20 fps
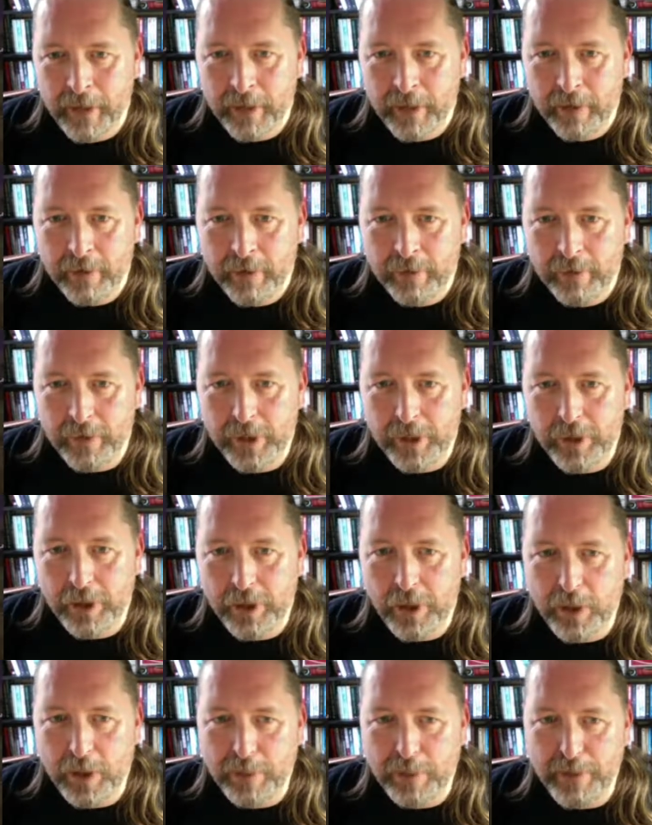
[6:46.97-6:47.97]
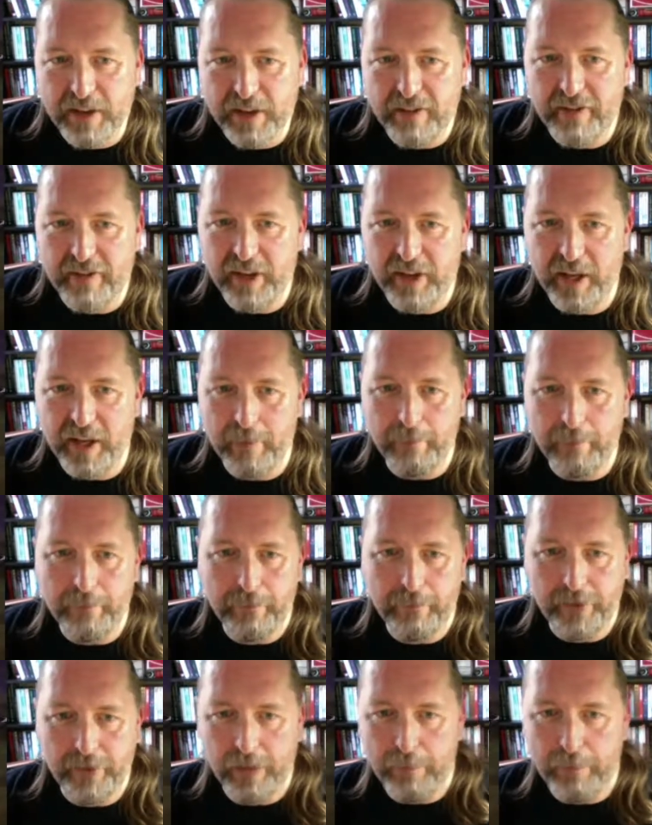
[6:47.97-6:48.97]
You got a nice bit of
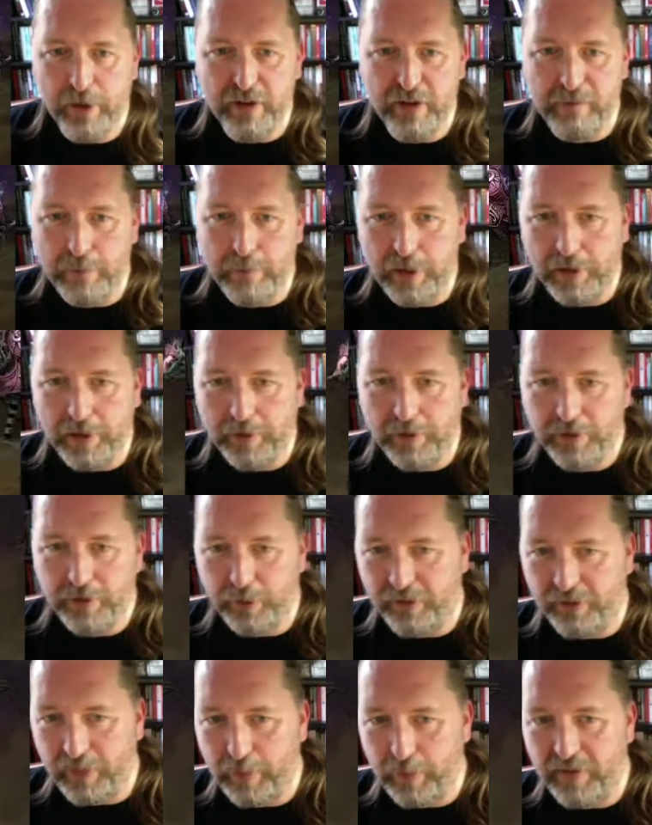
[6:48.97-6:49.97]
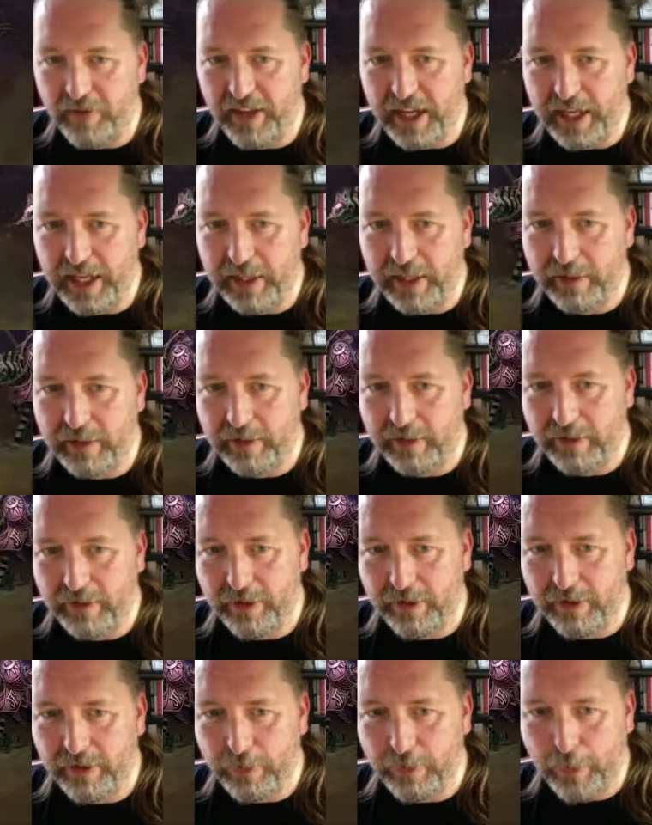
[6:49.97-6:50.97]
the movement sort of thing with the
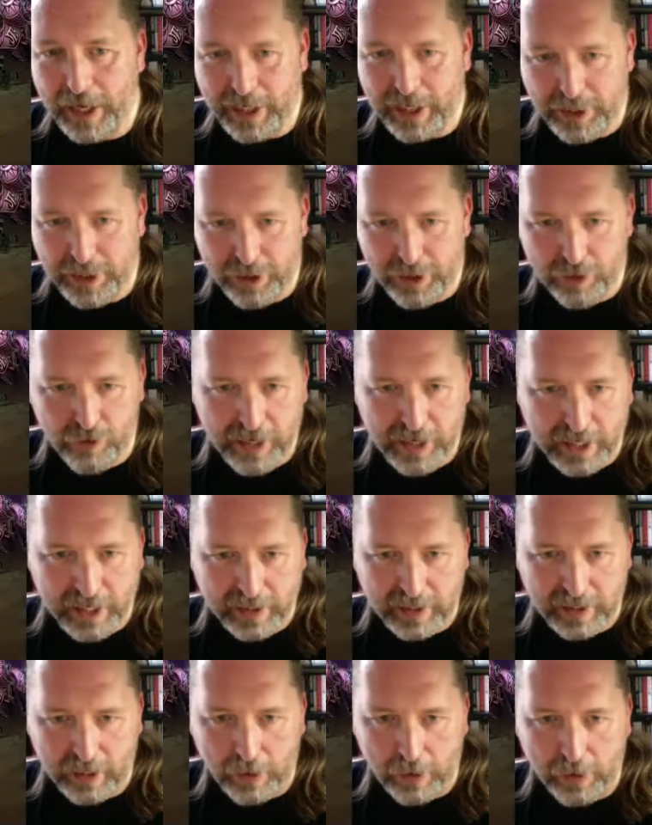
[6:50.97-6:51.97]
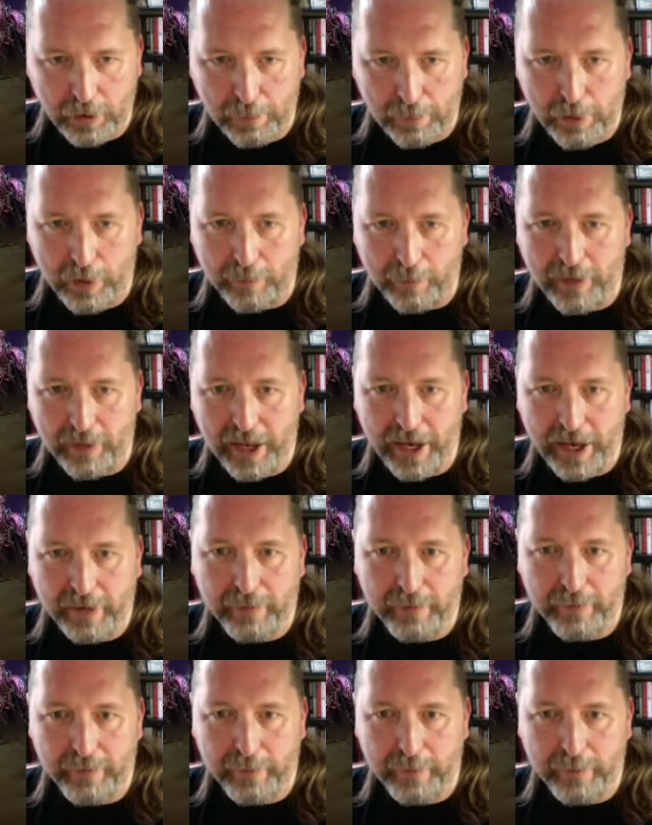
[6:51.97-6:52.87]
way it streaks along the bottom there.